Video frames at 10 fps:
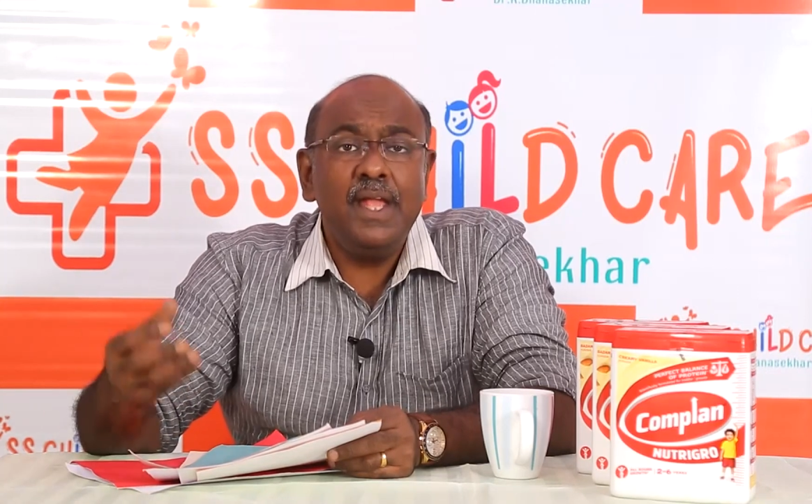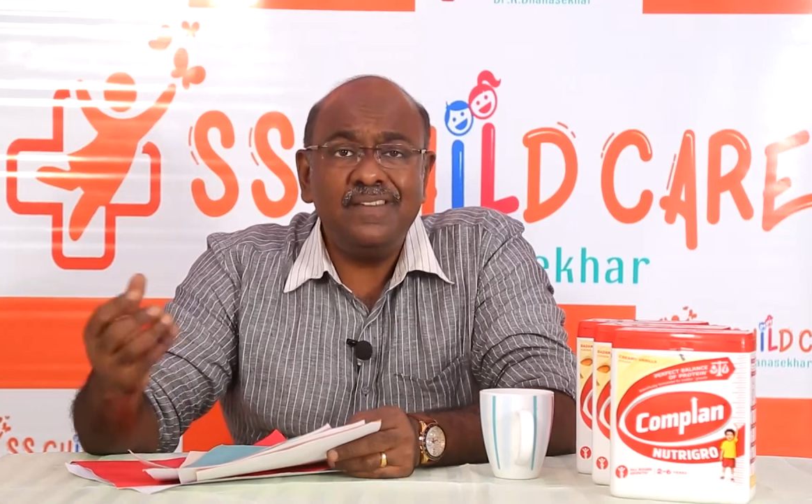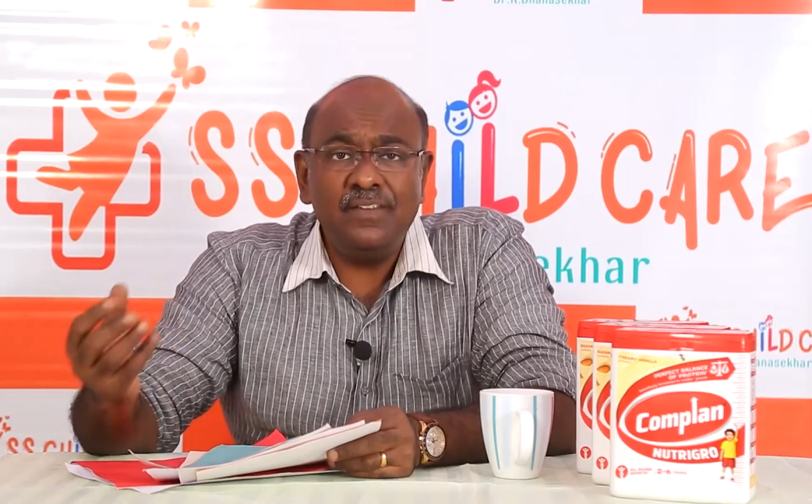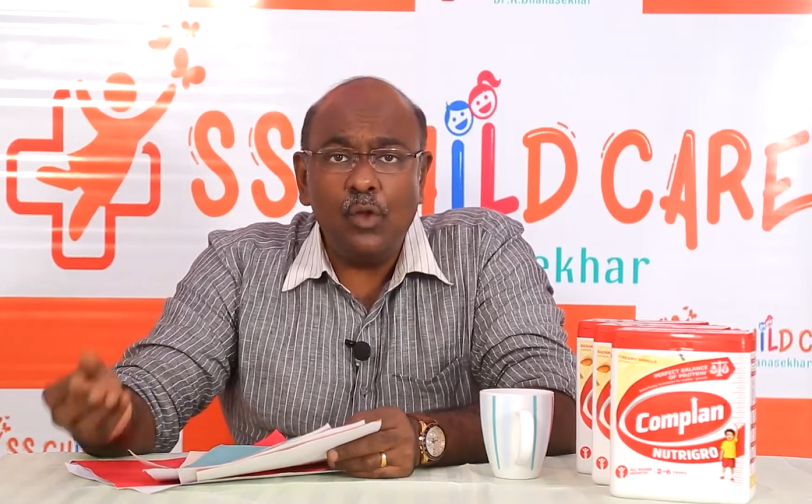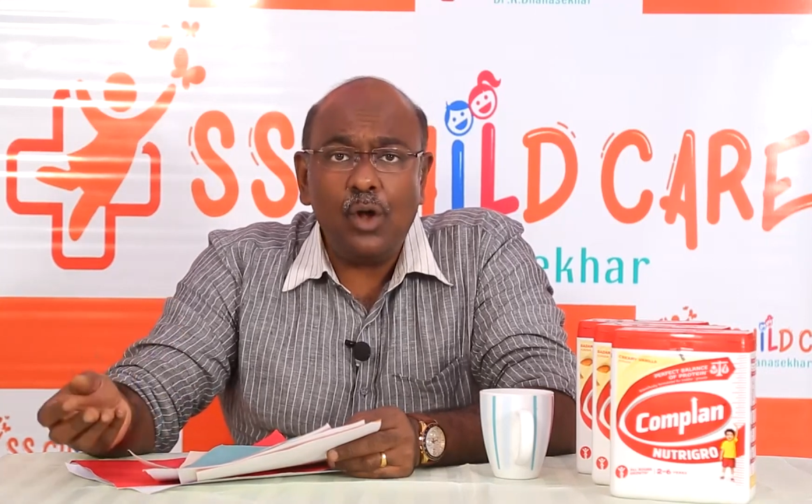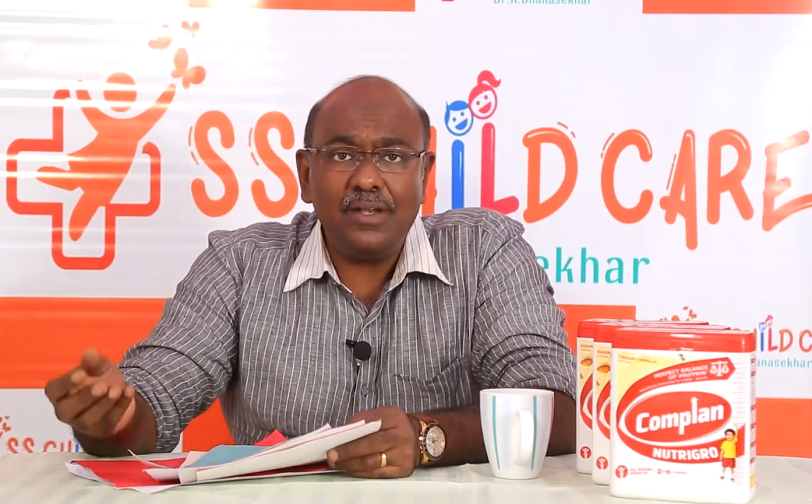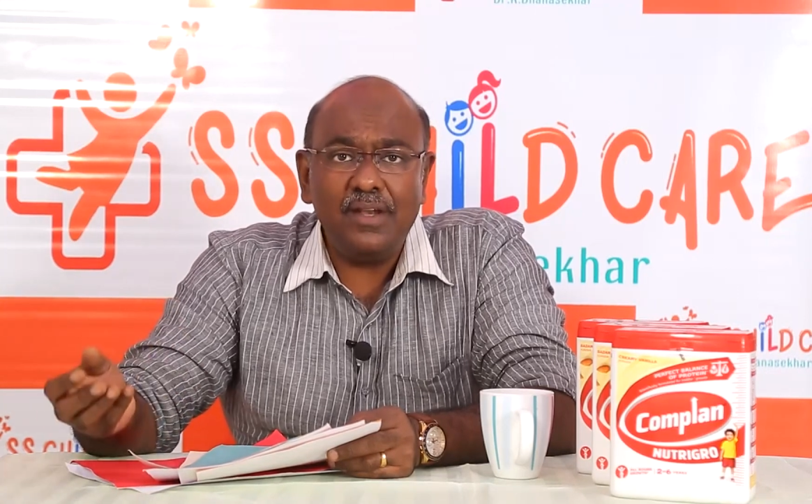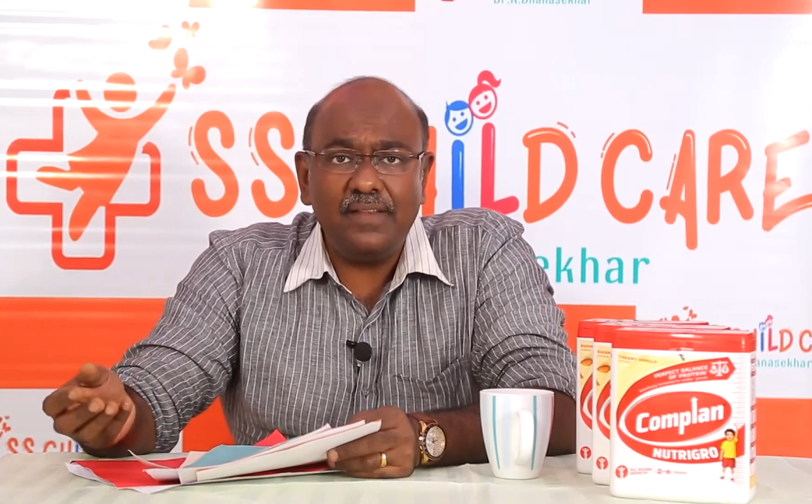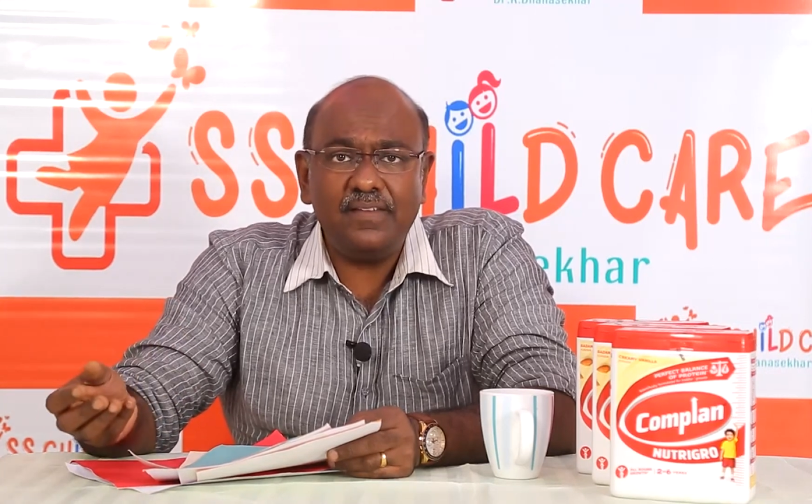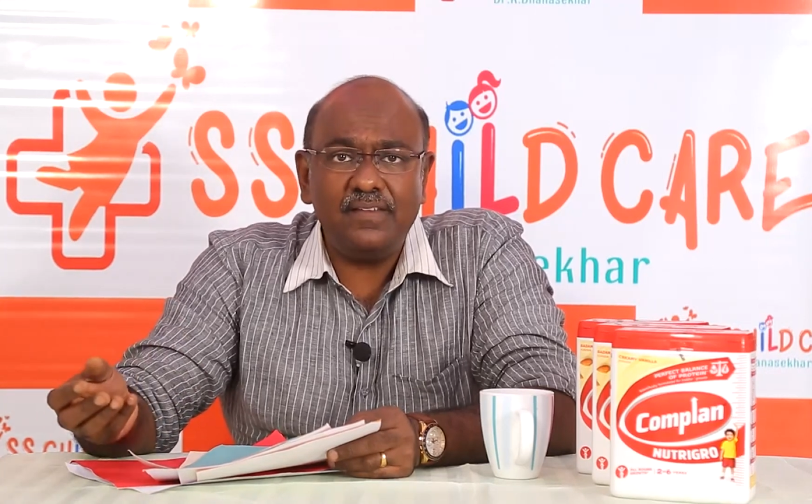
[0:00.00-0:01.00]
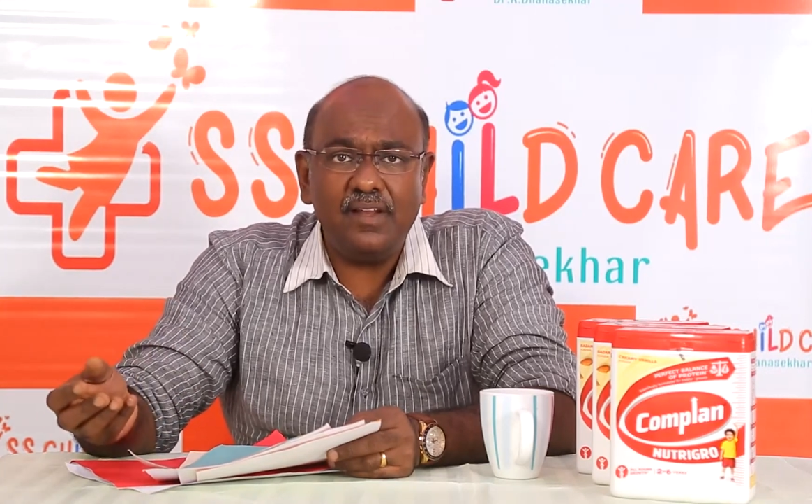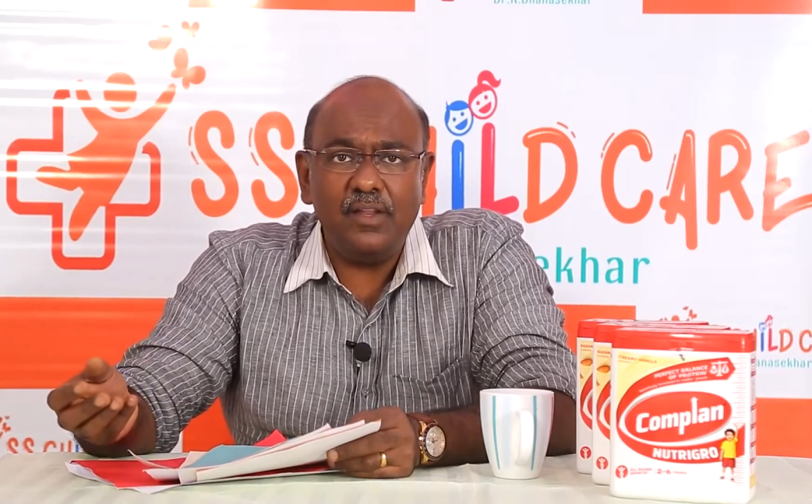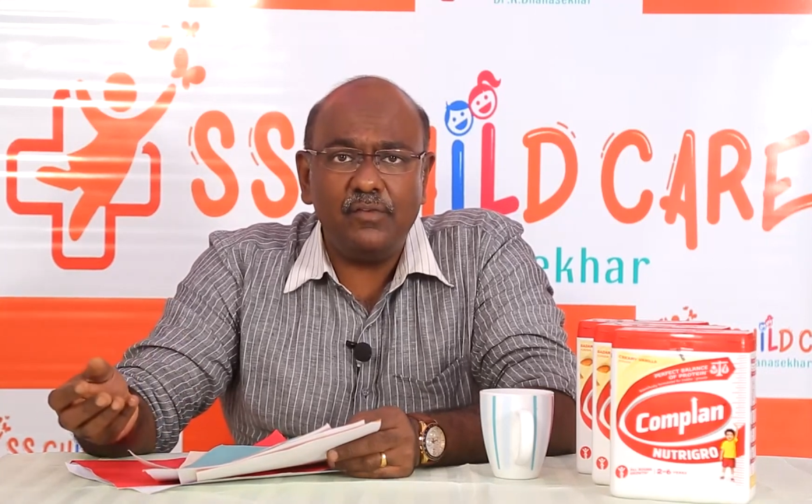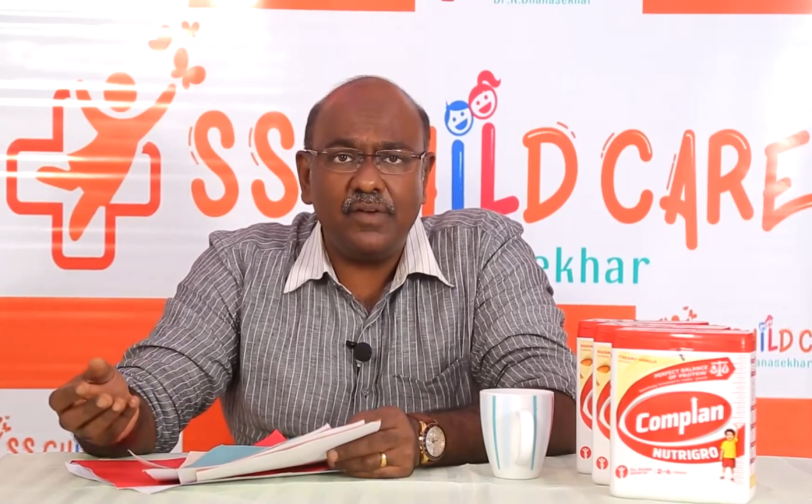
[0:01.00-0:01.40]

is not necessarily